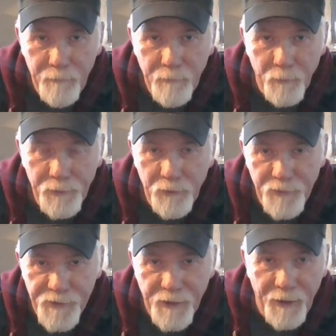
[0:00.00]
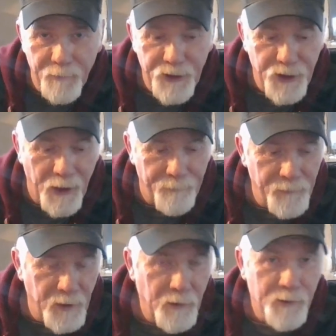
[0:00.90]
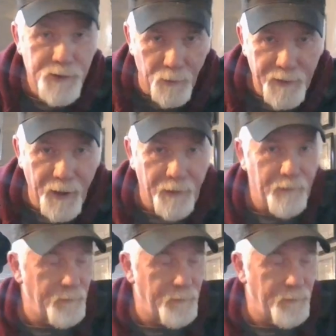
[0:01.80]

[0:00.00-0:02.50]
I wanted to go to the side of my shop. So again,